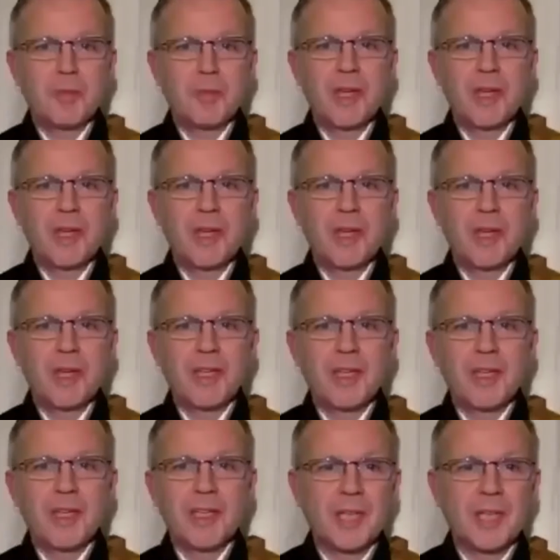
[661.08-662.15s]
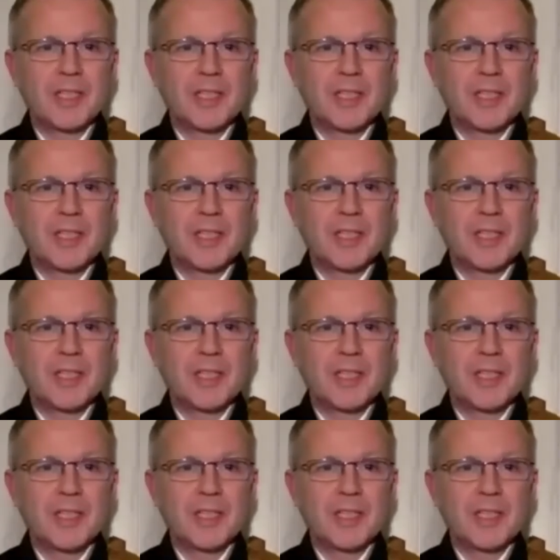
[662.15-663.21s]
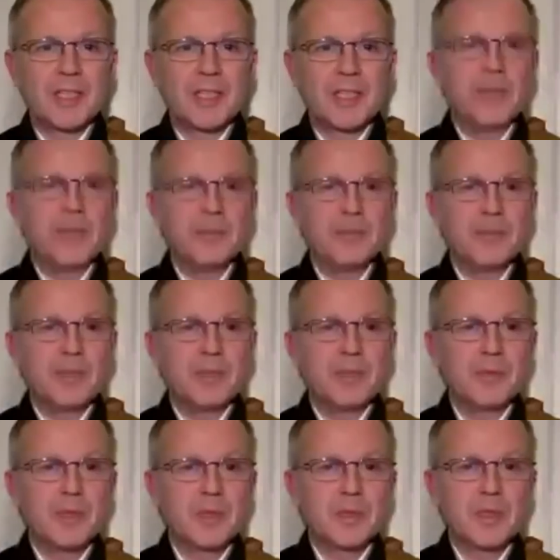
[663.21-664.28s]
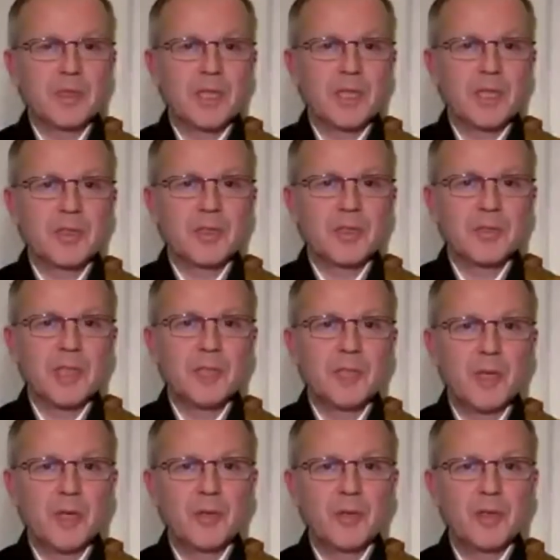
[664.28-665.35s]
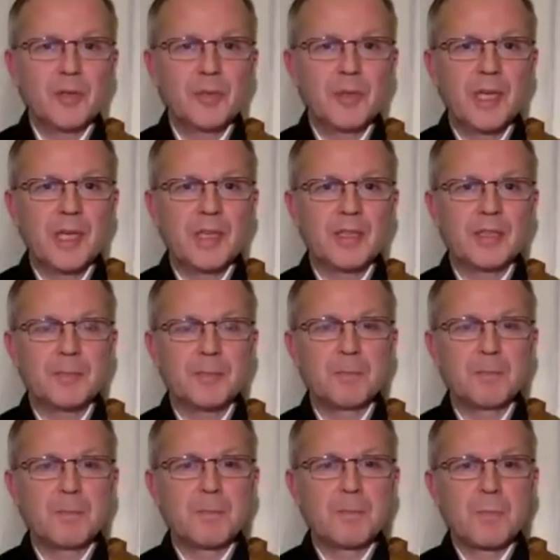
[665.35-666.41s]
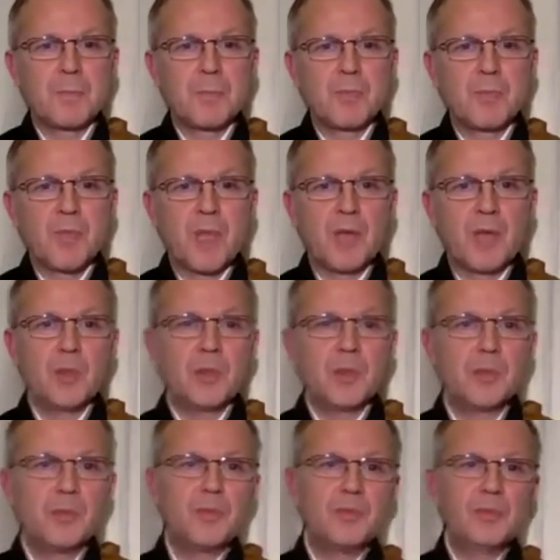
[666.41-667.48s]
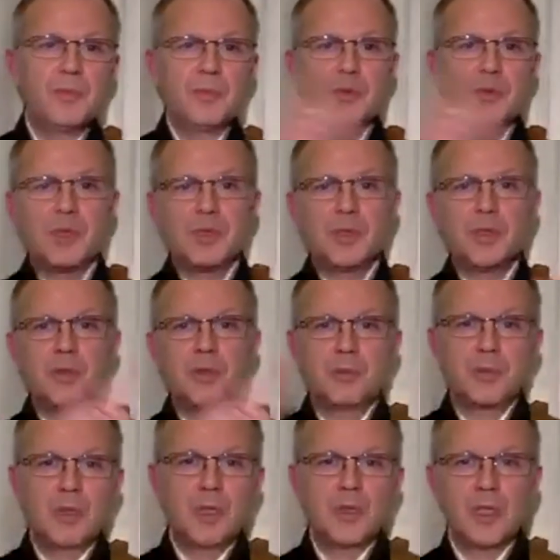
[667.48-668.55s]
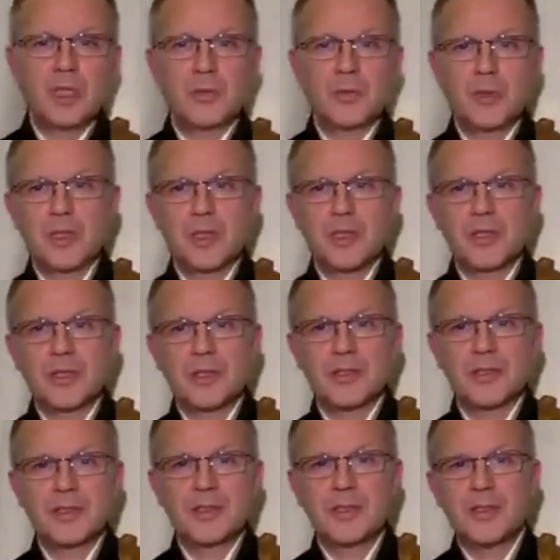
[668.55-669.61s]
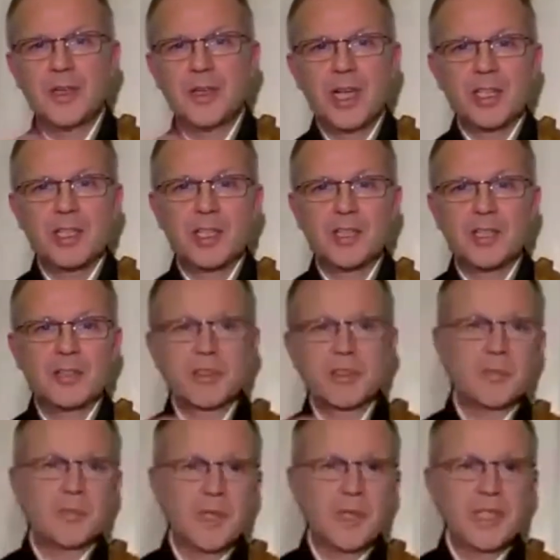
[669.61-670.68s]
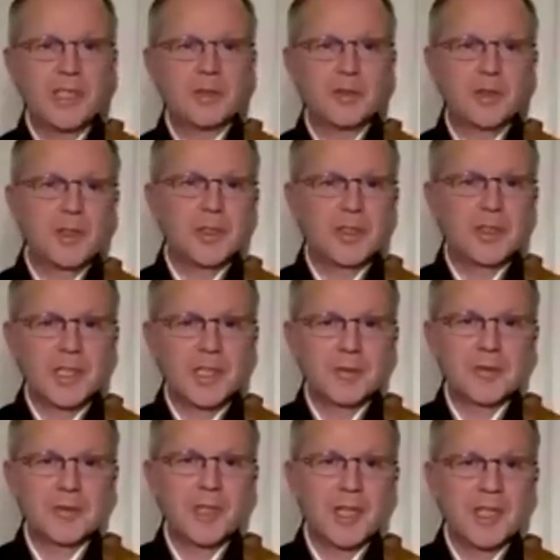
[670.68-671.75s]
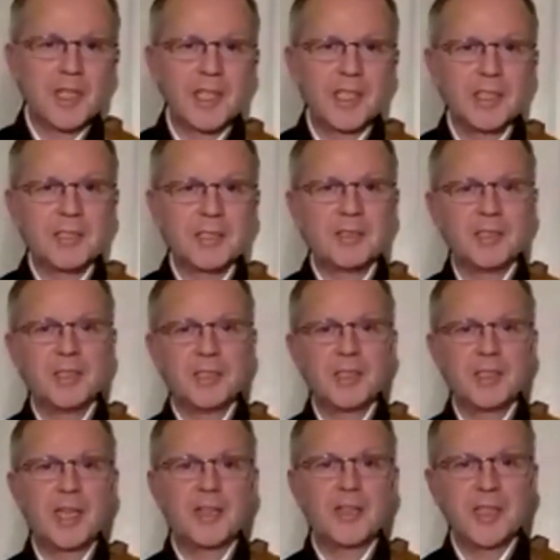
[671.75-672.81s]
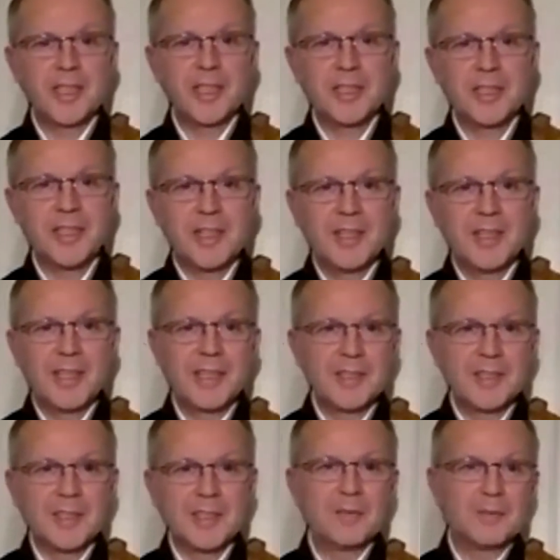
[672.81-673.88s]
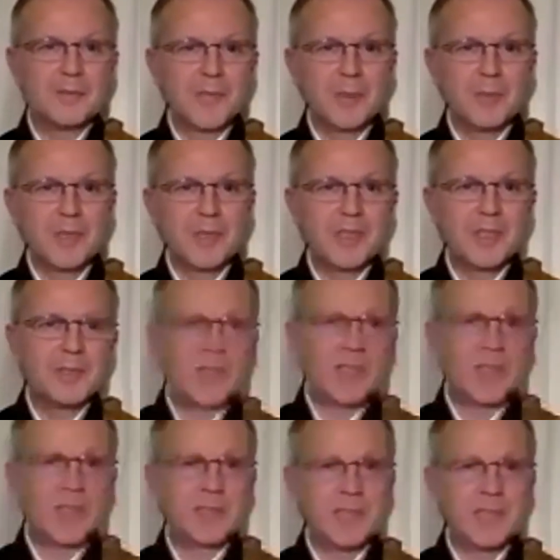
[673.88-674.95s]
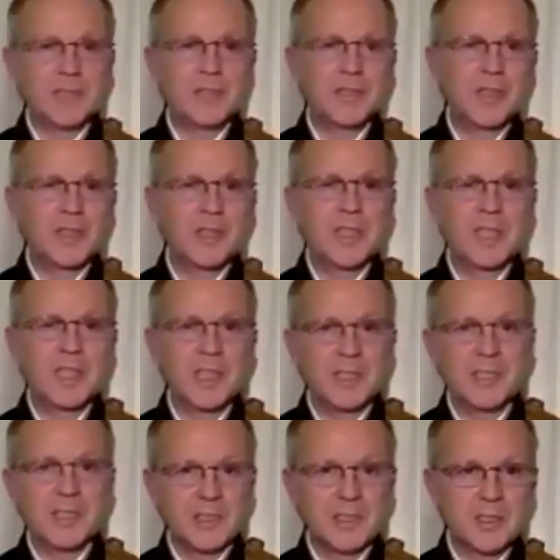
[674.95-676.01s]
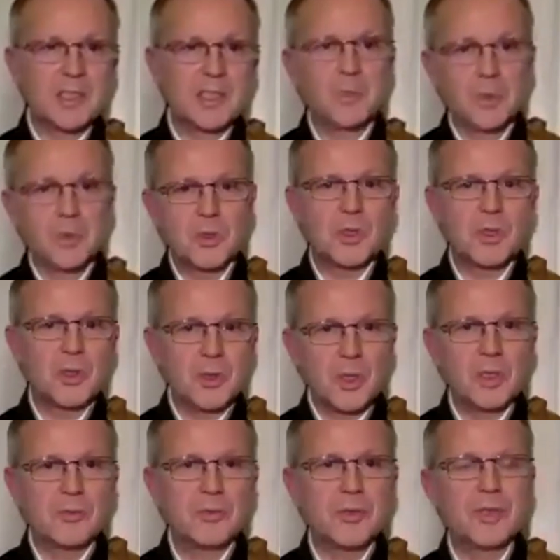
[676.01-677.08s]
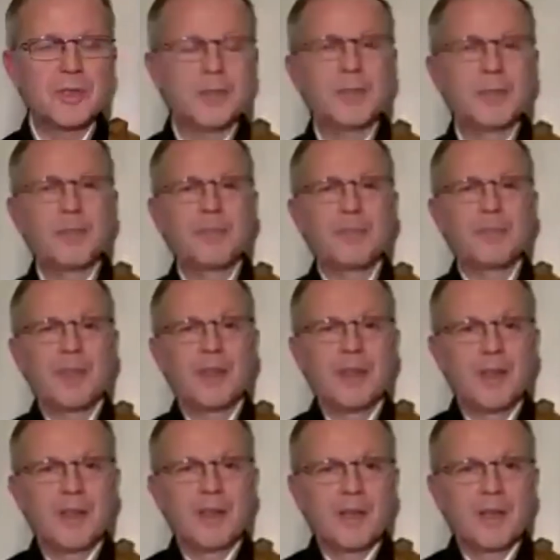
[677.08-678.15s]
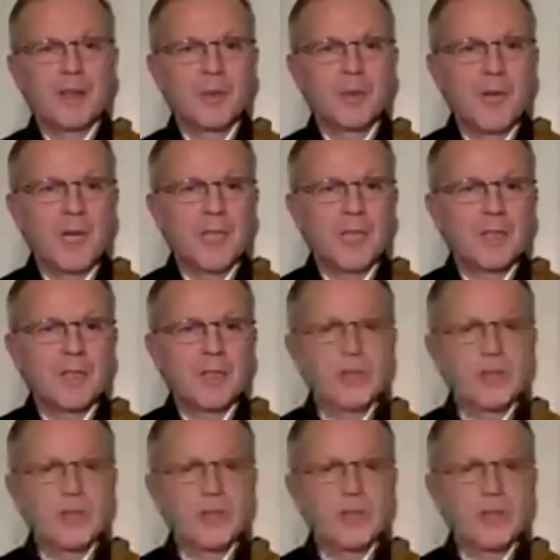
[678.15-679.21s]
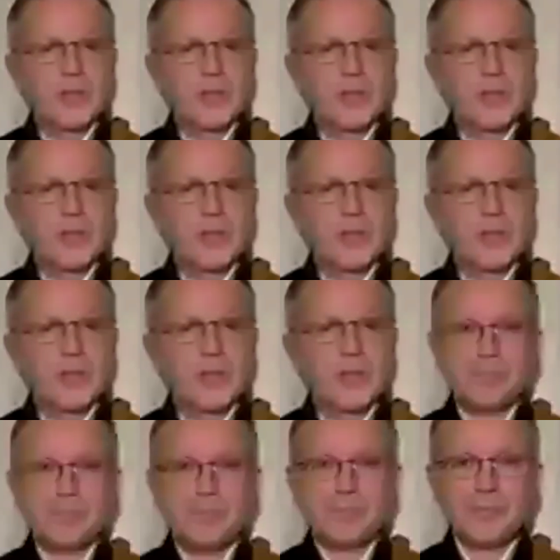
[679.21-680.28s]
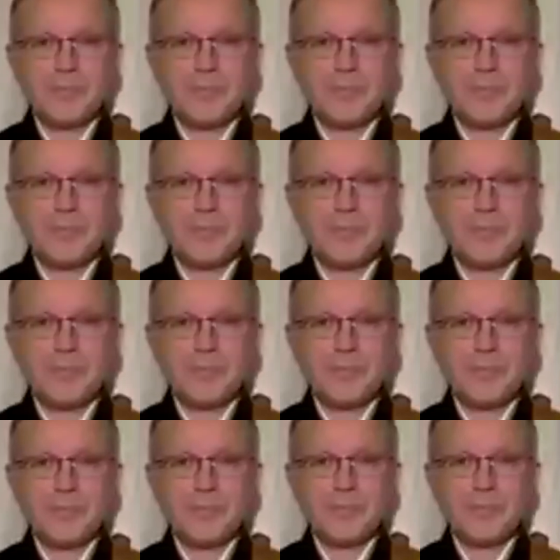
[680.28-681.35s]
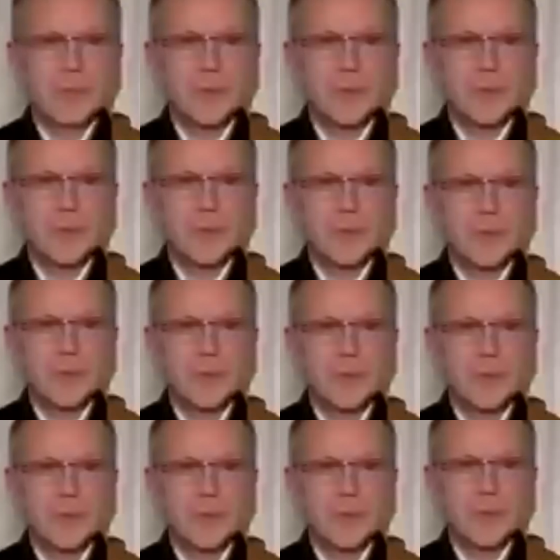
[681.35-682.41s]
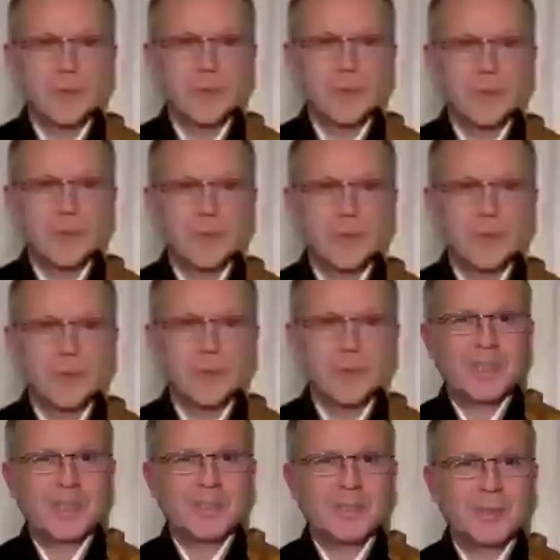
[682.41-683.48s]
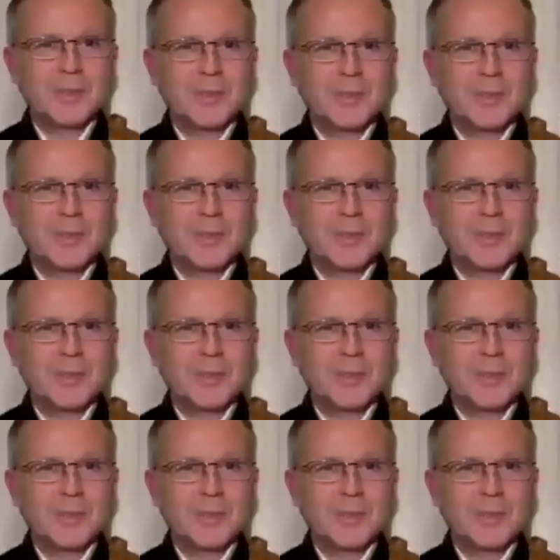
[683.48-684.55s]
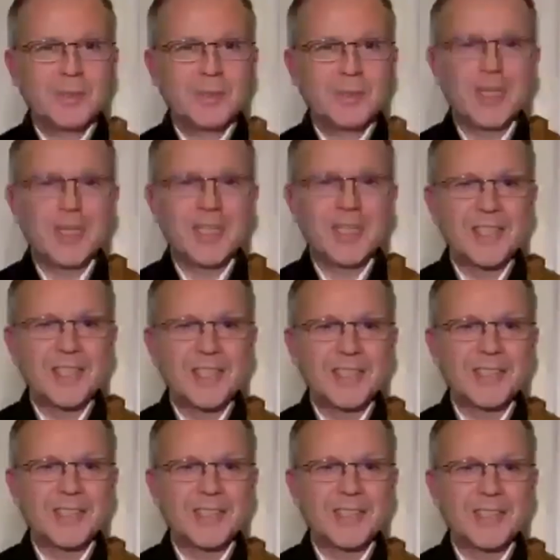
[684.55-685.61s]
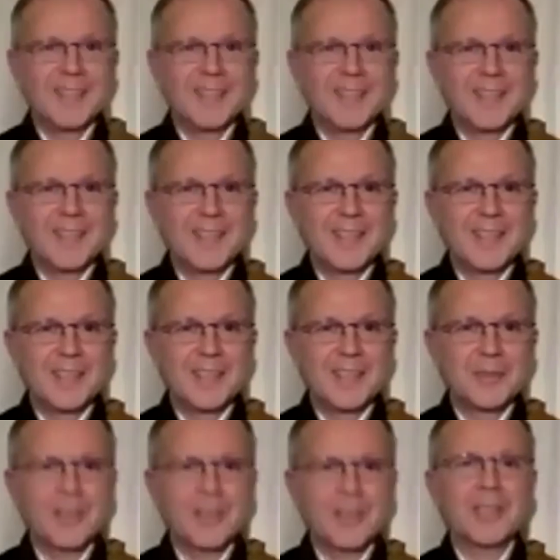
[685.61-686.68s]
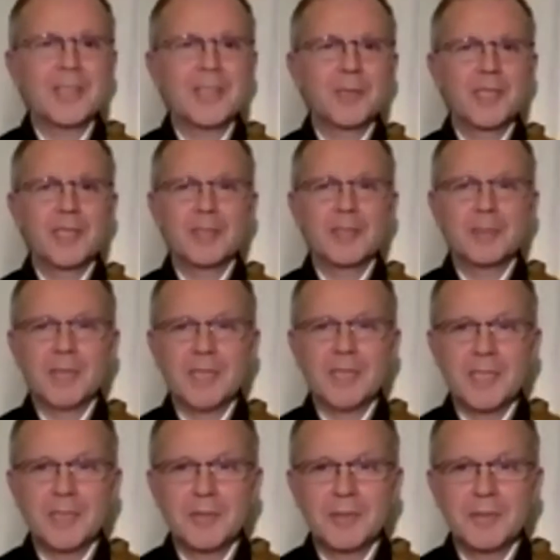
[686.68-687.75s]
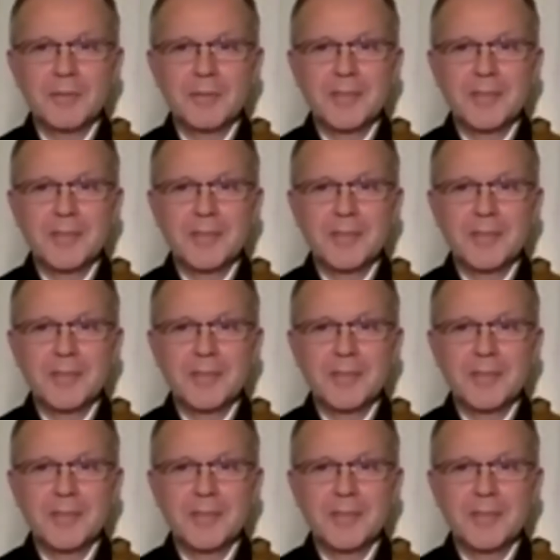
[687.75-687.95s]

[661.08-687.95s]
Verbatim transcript: I was playing around Iceland in a, in a very it was actually a very popular band, and we you know go across you know Iceland start playing Thursday, Friday, Saturday, and then maybe in Reykjavik on Sunday, and this this would go on for quite a long time. And of course, there was a lot of uh, drinking and partying and and so I, that's why I, I, never